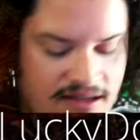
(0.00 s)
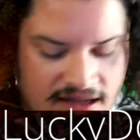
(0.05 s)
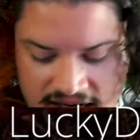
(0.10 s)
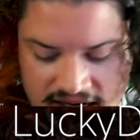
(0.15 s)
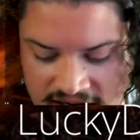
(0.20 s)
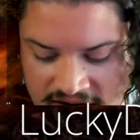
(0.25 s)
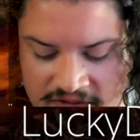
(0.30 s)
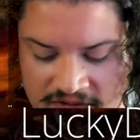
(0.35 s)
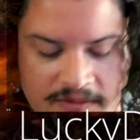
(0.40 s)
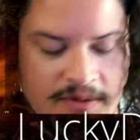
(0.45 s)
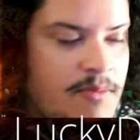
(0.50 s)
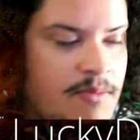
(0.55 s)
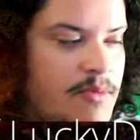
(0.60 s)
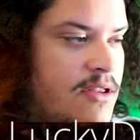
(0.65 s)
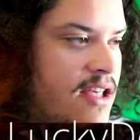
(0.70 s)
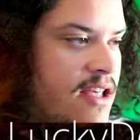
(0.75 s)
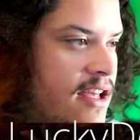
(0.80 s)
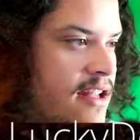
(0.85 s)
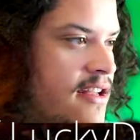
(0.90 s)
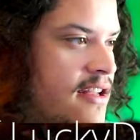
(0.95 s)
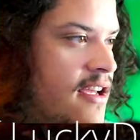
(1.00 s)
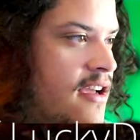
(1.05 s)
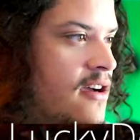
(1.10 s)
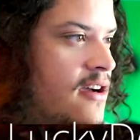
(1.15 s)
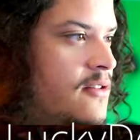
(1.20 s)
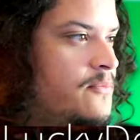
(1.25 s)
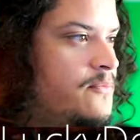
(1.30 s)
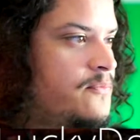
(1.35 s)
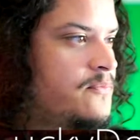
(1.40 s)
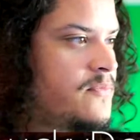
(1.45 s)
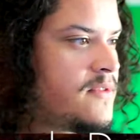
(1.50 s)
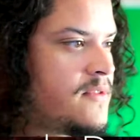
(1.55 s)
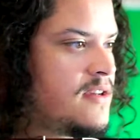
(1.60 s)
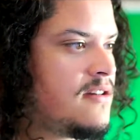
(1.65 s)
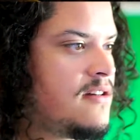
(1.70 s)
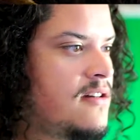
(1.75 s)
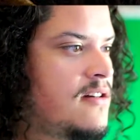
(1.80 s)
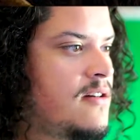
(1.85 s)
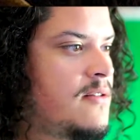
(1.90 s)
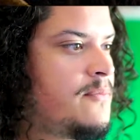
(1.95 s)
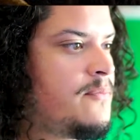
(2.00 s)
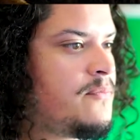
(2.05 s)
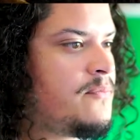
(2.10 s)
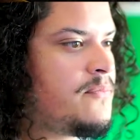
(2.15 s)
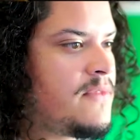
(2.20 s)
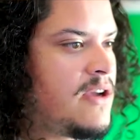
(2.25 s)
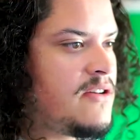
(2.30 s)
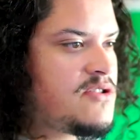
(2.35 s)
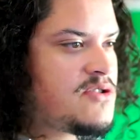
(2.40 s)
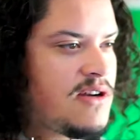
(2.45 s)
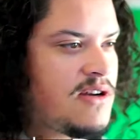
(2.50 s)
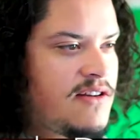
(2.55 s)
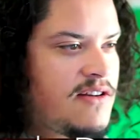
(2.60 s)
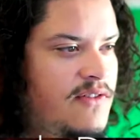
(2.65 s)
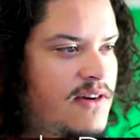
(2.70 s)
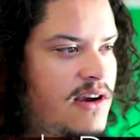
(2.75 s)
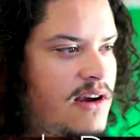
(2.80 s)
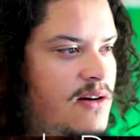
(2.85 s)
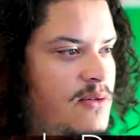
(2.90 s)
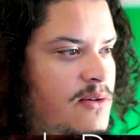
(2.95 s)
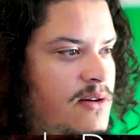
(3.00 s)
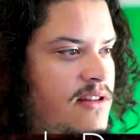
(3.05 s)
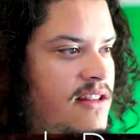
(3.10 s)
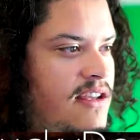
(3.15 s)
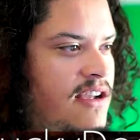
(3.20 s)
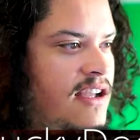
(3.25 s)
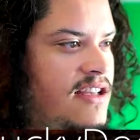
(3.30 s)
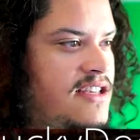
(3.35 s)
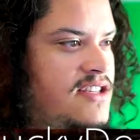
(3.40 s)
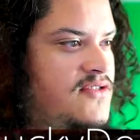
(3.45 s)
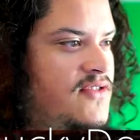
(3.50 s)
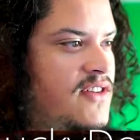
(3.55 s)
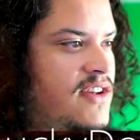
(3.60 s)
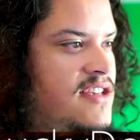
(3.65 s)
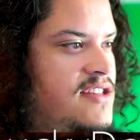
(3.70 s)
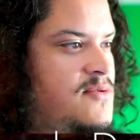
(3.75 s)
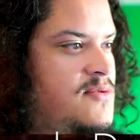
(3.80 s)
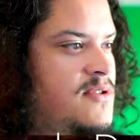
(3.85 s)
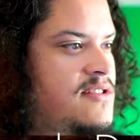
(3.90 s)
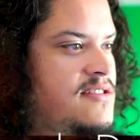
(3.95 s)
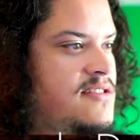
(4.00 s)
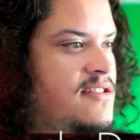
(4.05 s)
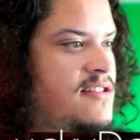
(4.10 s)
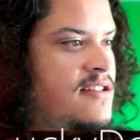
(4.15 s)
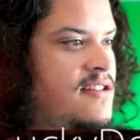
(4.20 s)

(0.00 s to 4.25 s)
I remember that now. I was trying to figure out where that guy's face was.